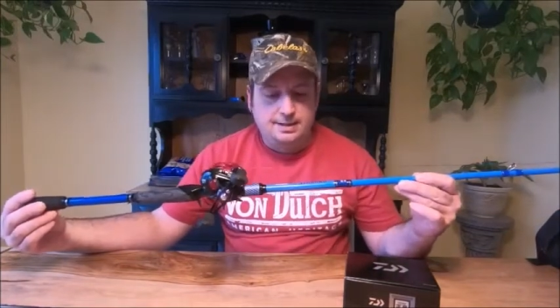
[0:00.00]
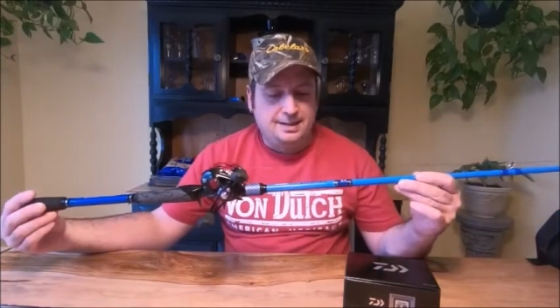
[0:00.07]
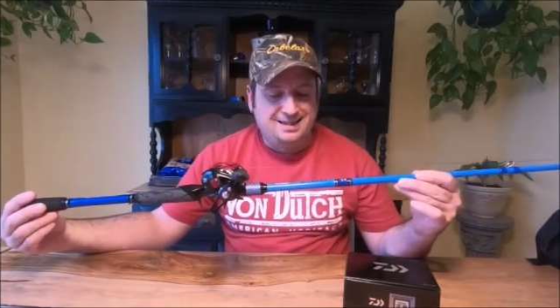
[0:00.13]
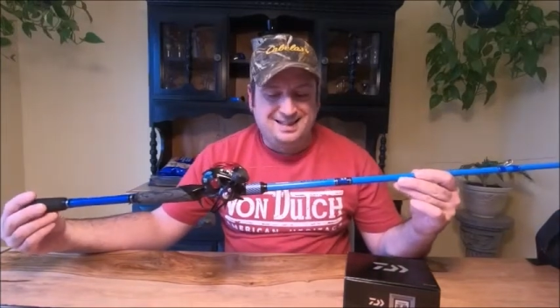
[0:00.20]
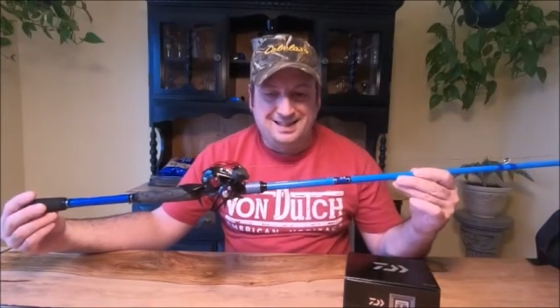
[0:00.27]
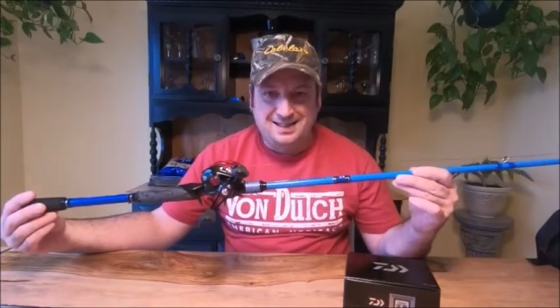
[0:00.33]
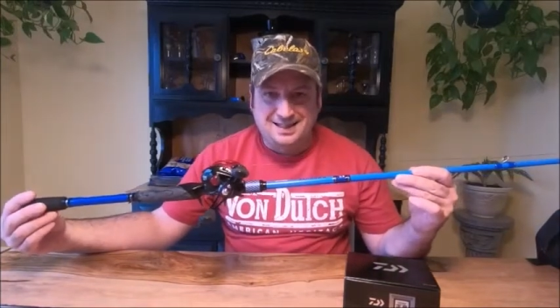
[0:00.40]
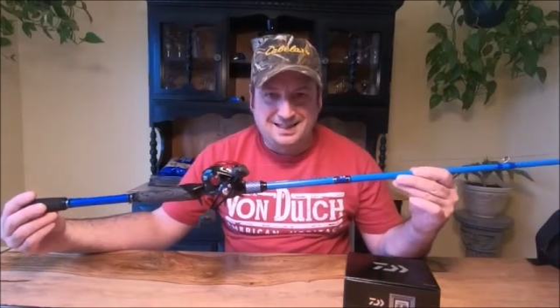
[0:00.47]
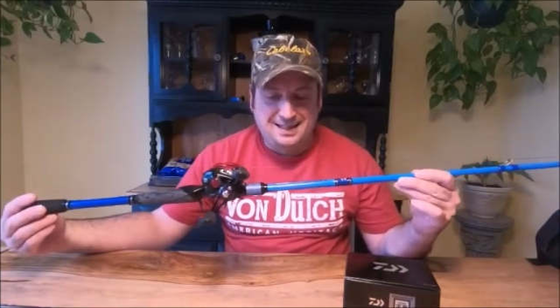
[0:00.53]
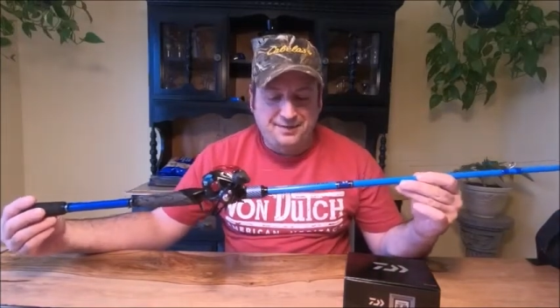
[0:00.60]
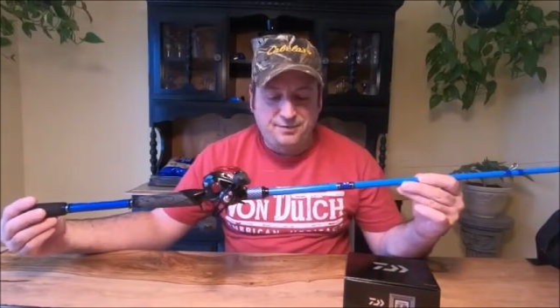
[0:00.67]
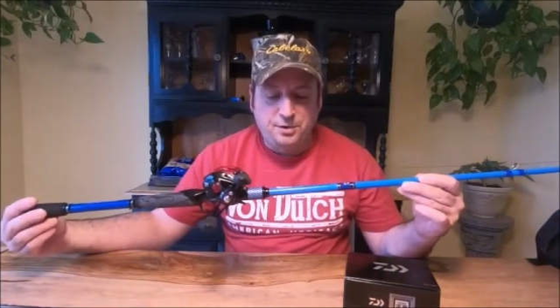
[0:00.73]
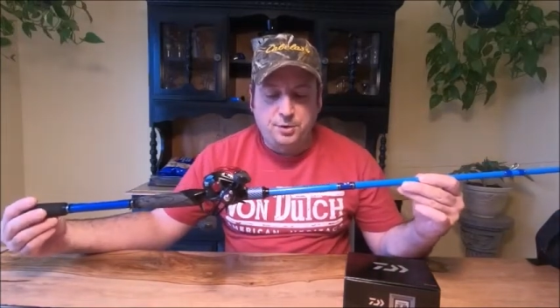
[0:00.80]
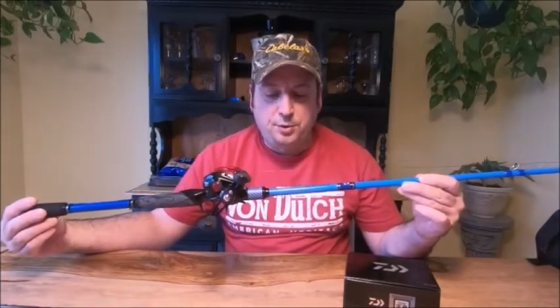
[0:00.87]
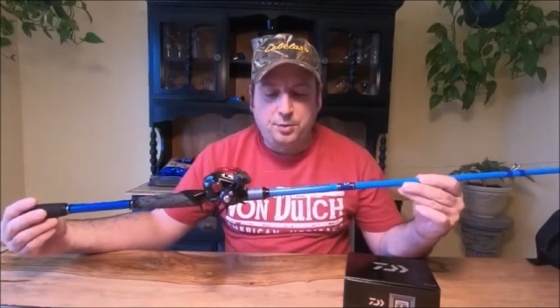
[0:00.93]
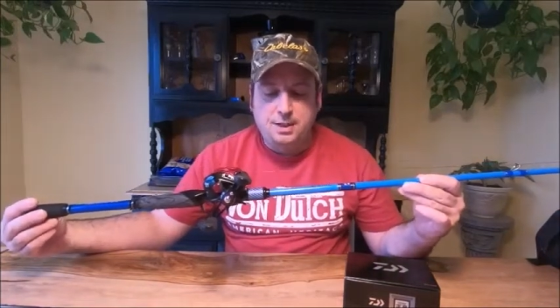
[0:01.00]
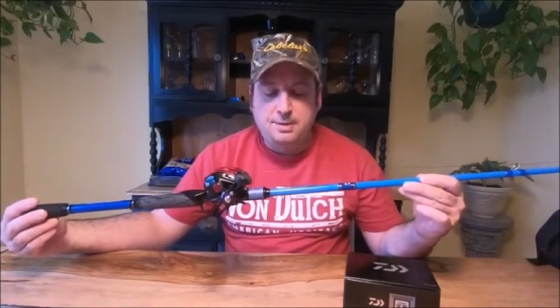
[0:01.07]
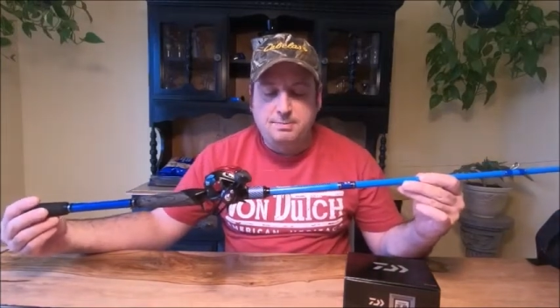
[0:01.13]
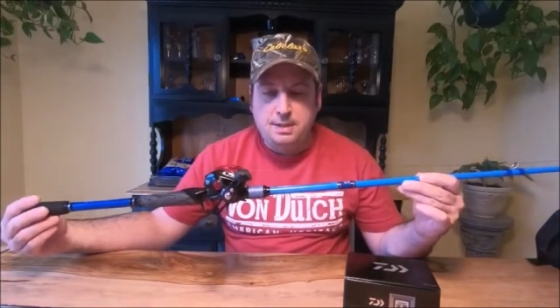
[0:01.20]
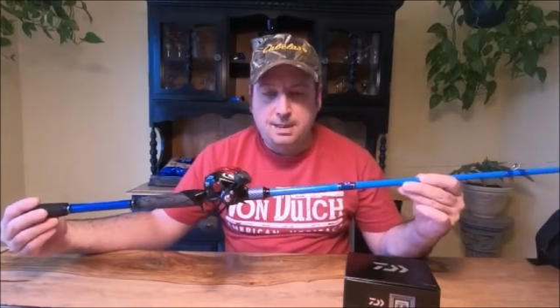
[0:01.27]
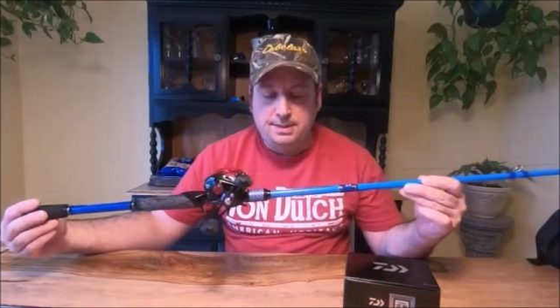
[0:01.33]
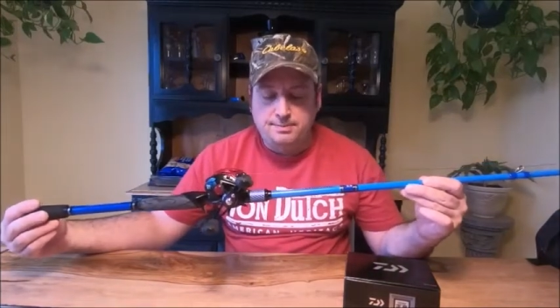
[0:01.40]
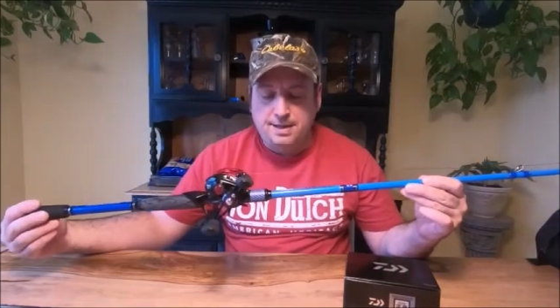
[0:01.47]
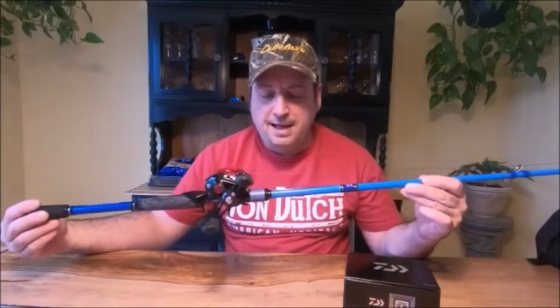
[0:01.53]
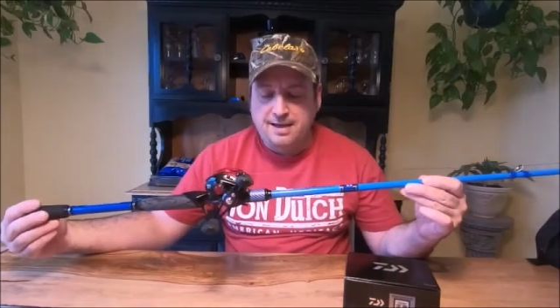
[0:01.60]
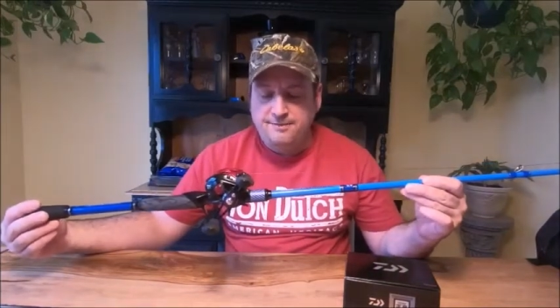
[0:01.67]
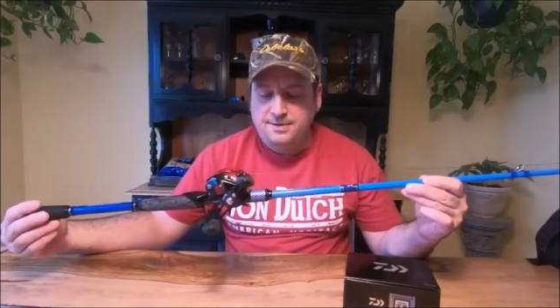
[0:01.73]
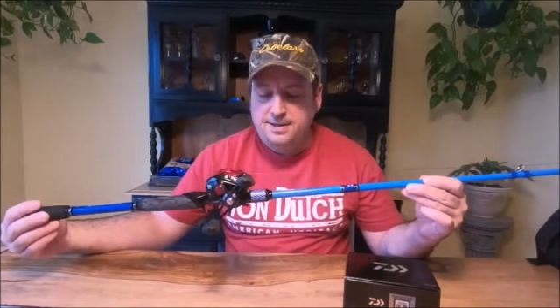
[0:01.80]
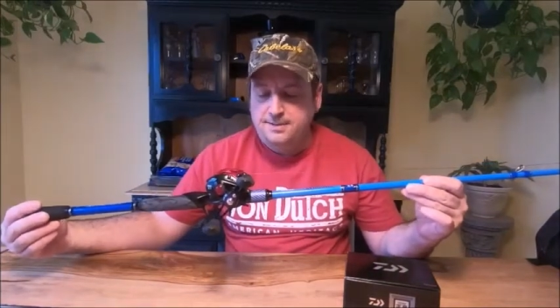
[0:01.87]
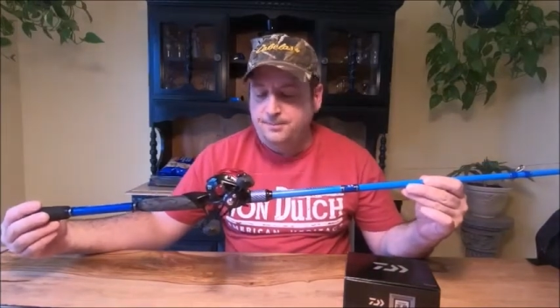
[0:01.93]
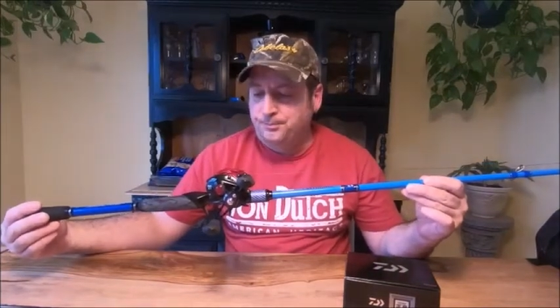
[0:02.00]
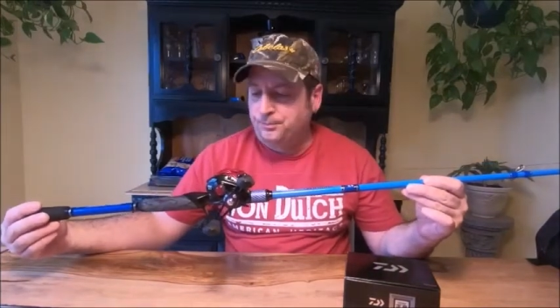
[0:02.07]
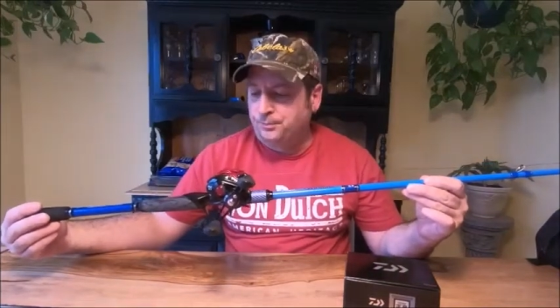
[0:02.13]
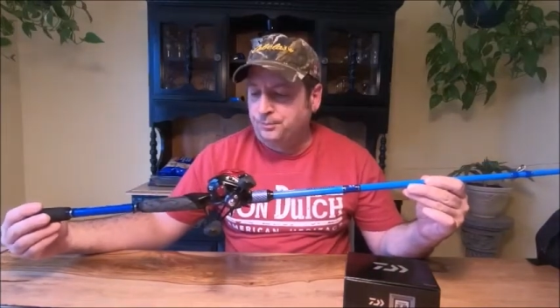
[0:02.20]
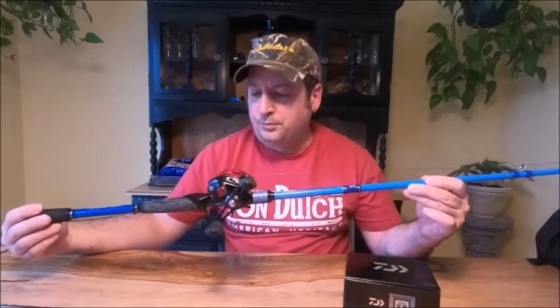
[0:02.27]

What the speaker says: It's in a 7.3 medium heavy.